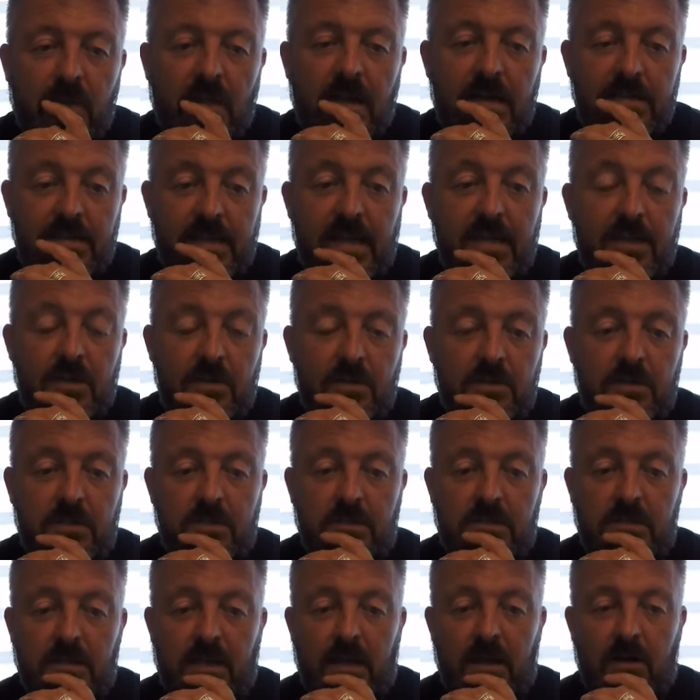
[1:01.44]
I had to get used to the
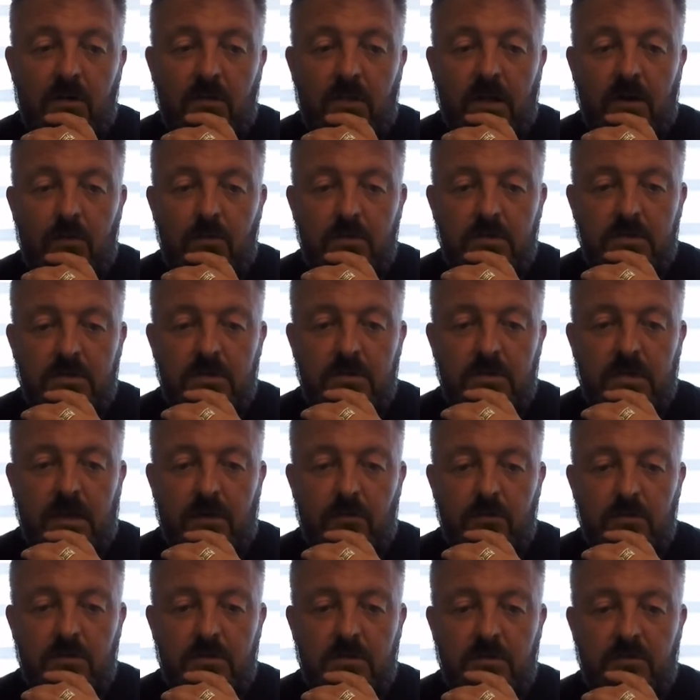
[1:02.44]
sail. That was that
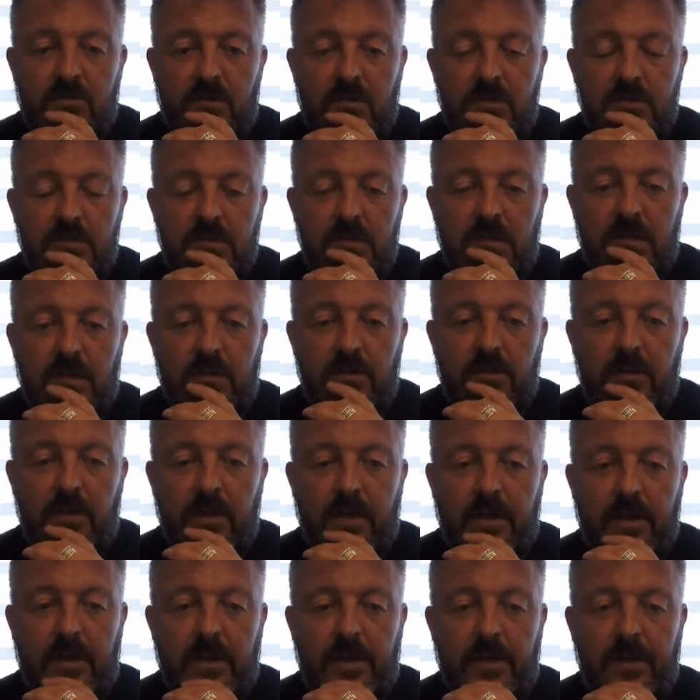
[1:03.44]
was the first thing.
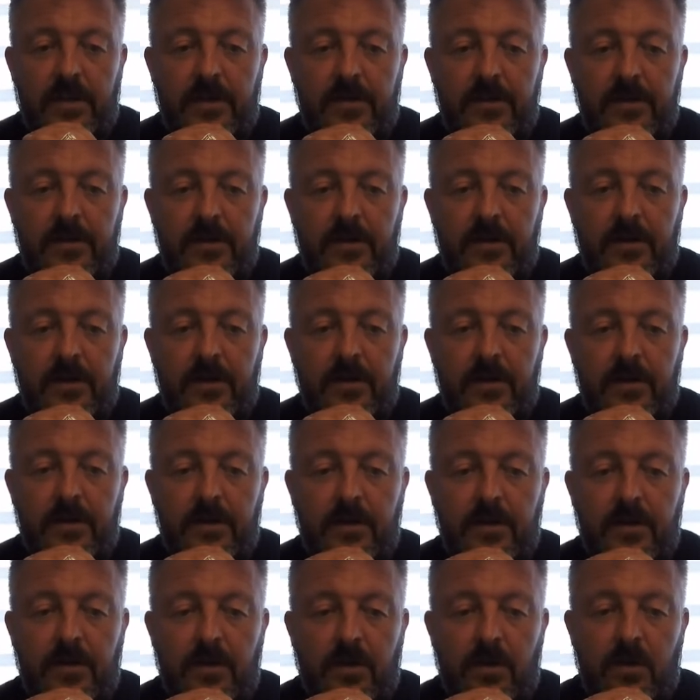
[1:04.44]
And uh,
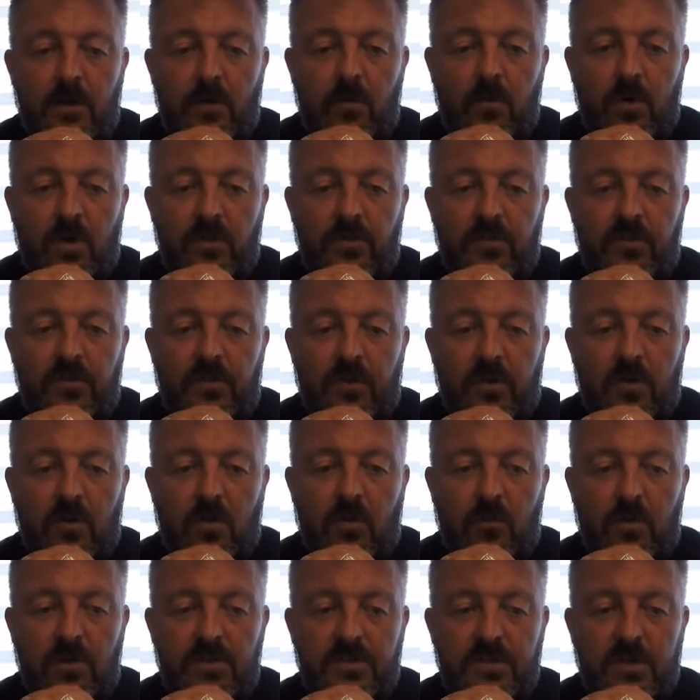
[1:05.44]
once I
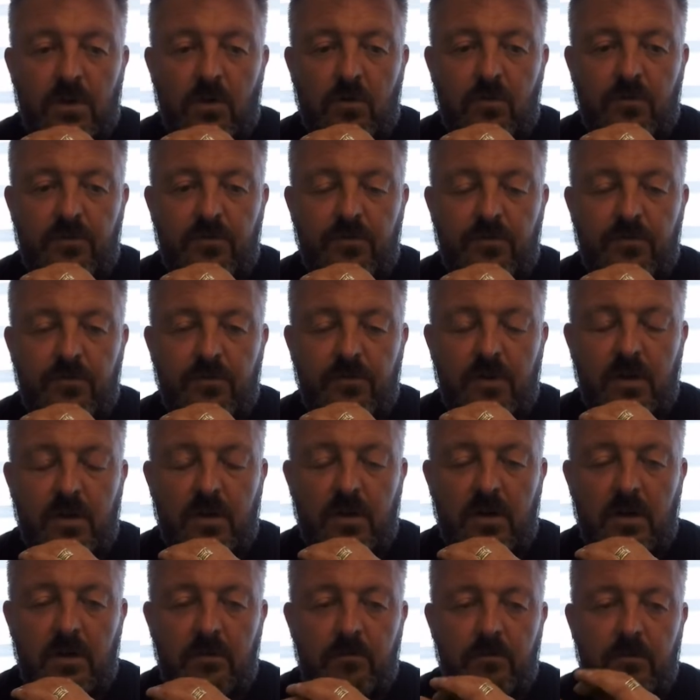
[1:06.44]
got myself
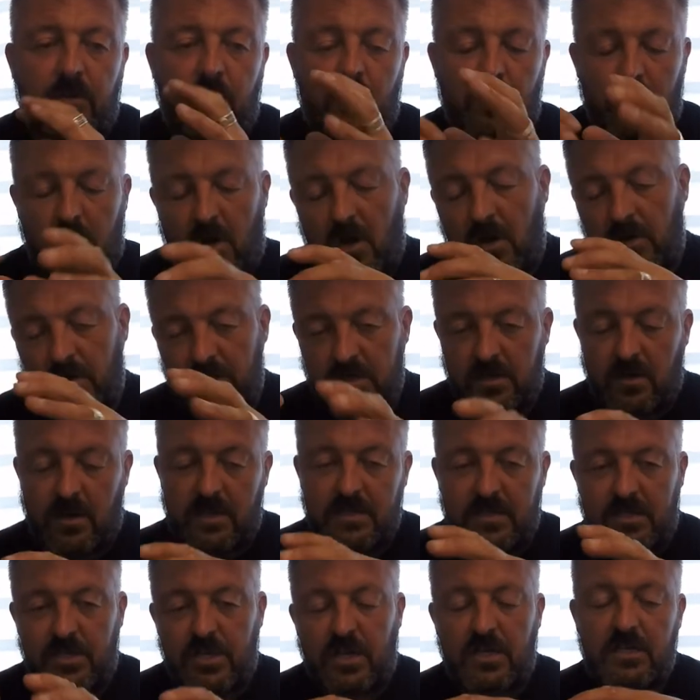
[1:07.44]
um, the harness
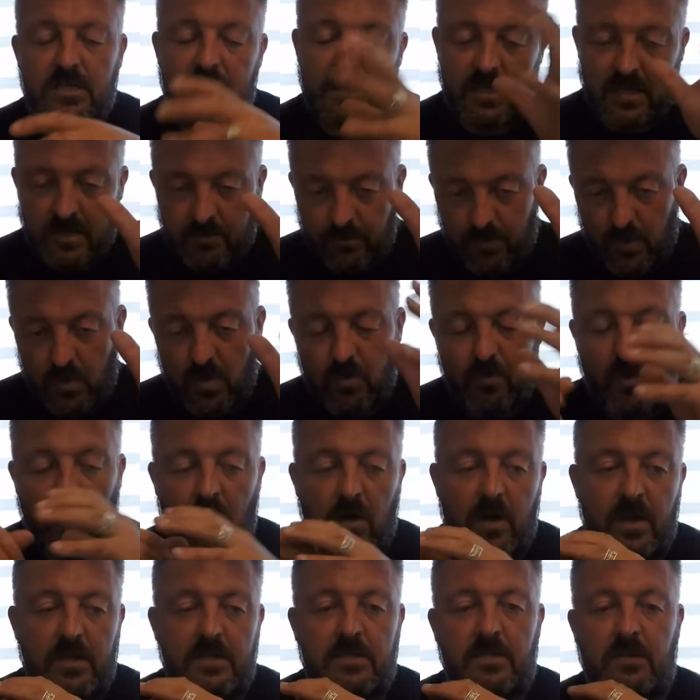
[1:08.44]
lines adjusted, boom
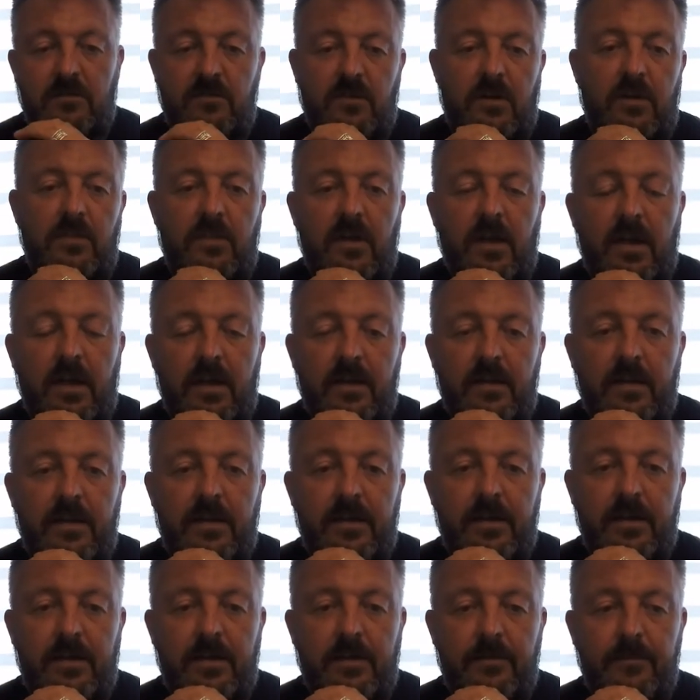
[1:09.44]
height, stuff like that,
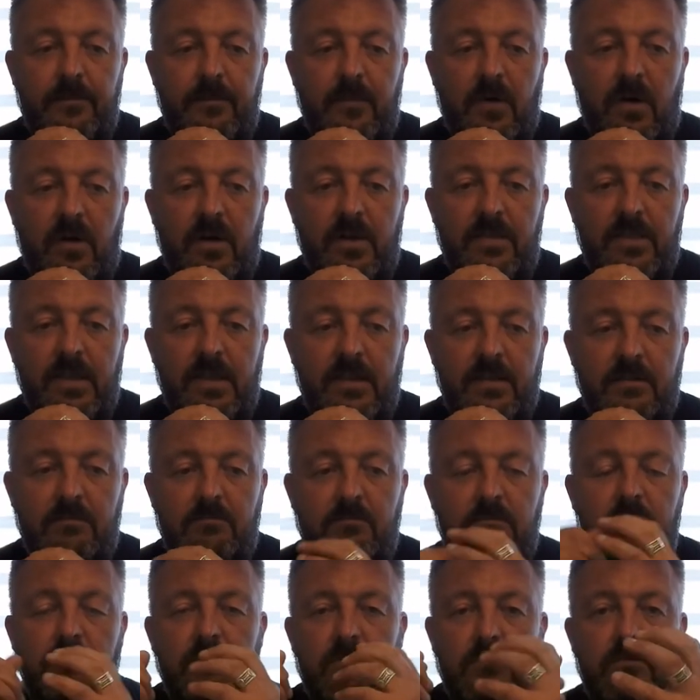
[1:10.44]
um, I
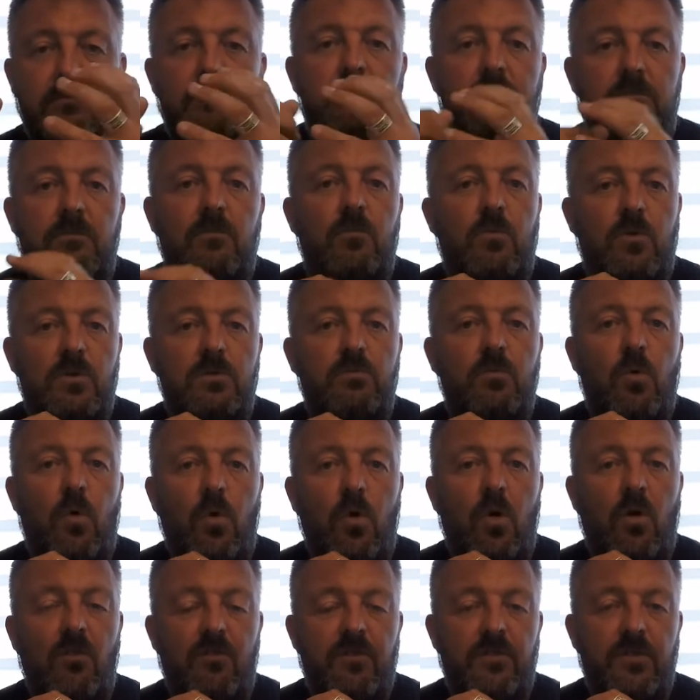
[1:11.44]
then was more
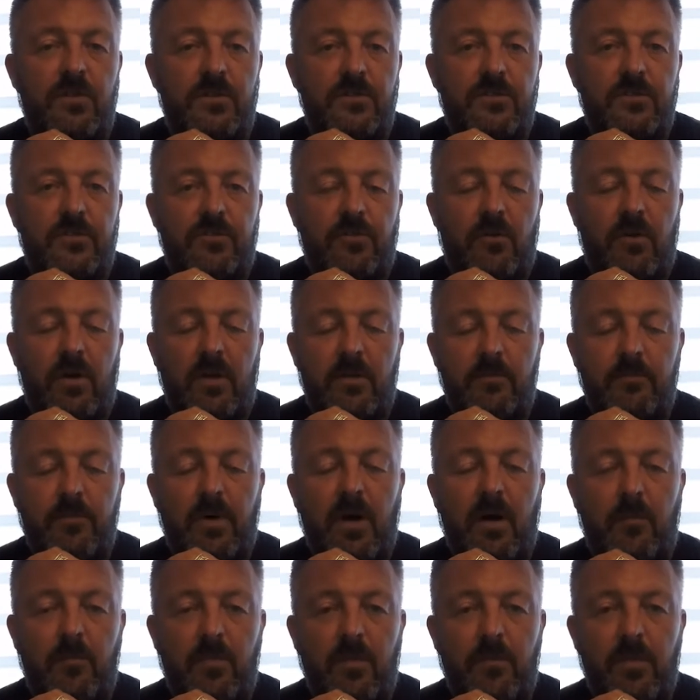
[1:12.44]
confident to try and
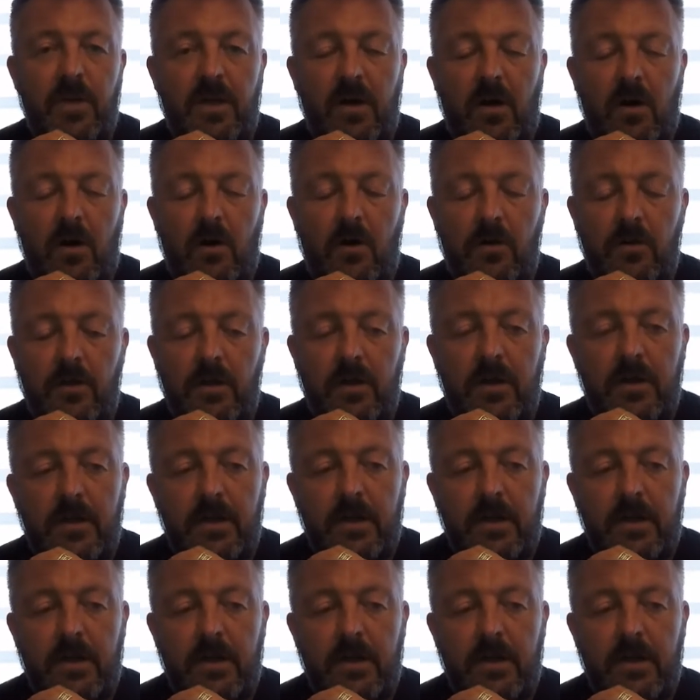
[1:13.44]
pump a bit harder.